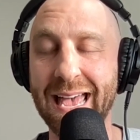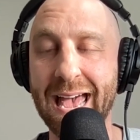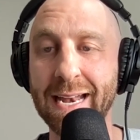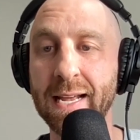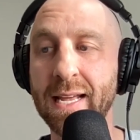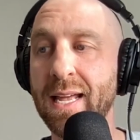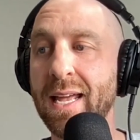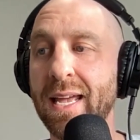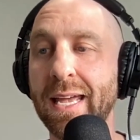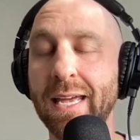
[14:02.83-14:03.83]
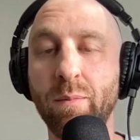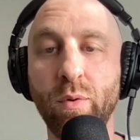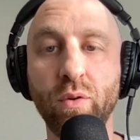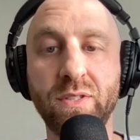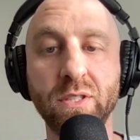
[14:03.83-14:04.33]
that it
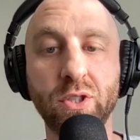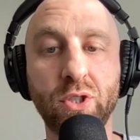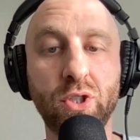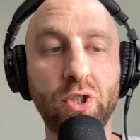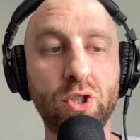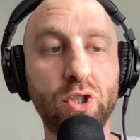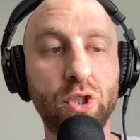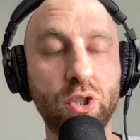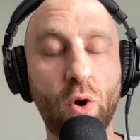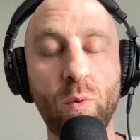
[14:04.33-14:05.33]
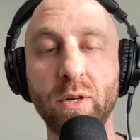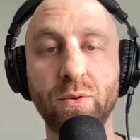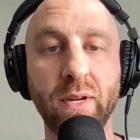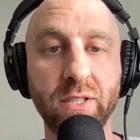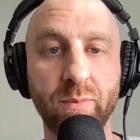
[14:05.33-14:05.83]
moves in so
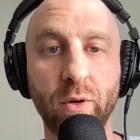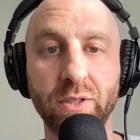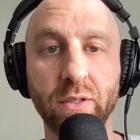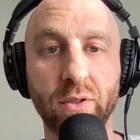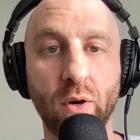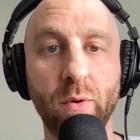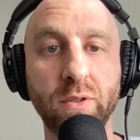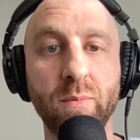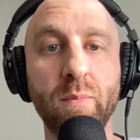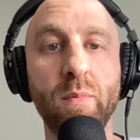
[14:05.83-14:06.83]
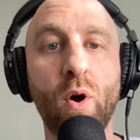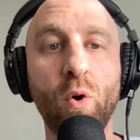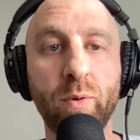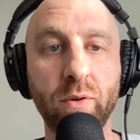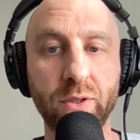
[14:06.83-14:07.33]
much range of motion. It's our most
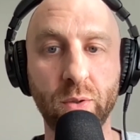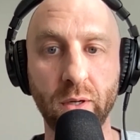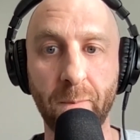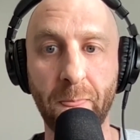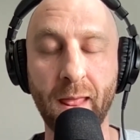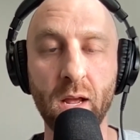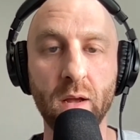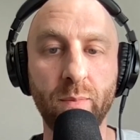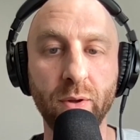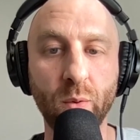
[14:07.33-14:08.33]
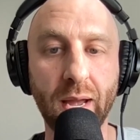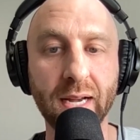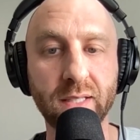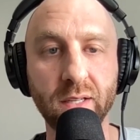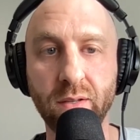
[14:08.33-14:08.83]
mobile joint. But you
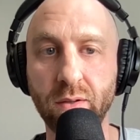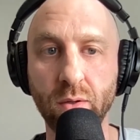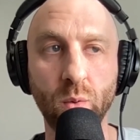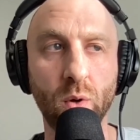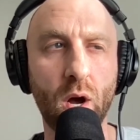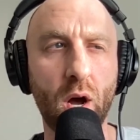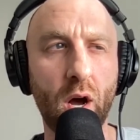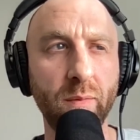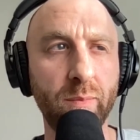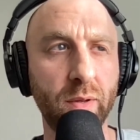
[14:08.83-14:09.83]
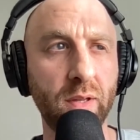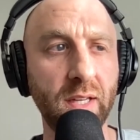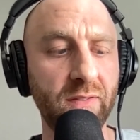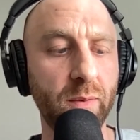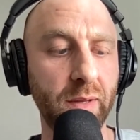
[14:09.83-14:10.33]
ask it to do
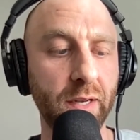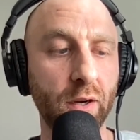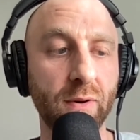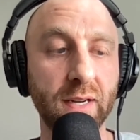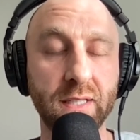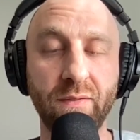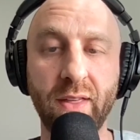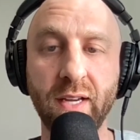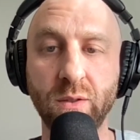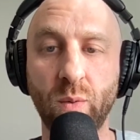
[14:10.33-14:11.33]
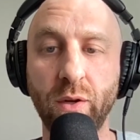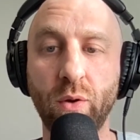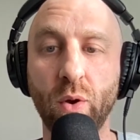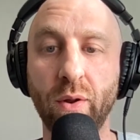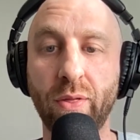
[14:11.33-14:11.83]
unbelievably aggressive things when
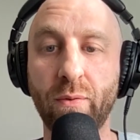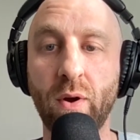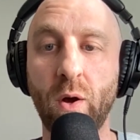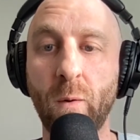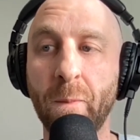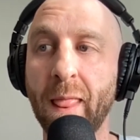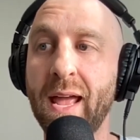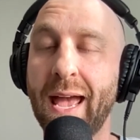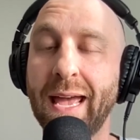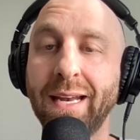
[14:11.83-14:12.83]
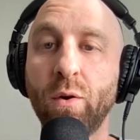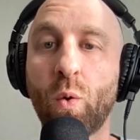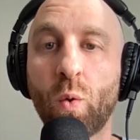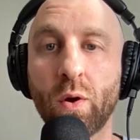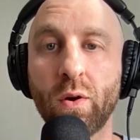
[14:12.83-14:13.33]
you go to throw. And in
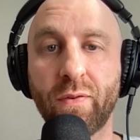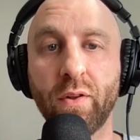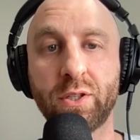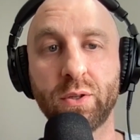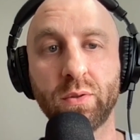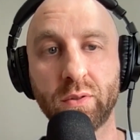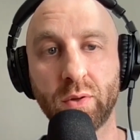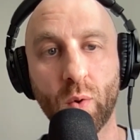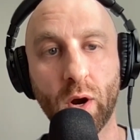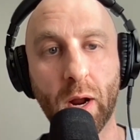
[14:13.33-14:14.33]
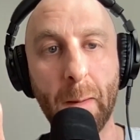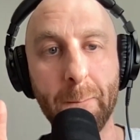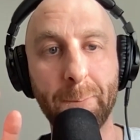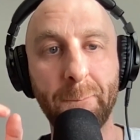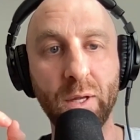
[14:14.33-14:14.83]
order for the shoulder to work
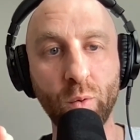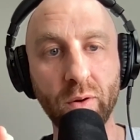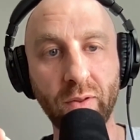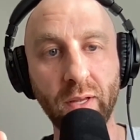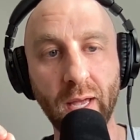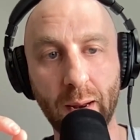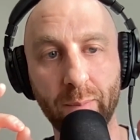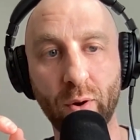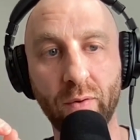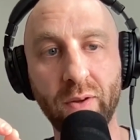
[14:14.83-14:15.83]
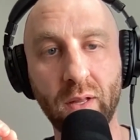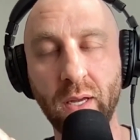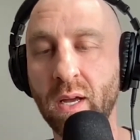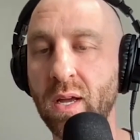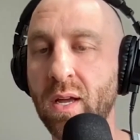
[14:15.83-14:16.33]
beautifully and perfectly,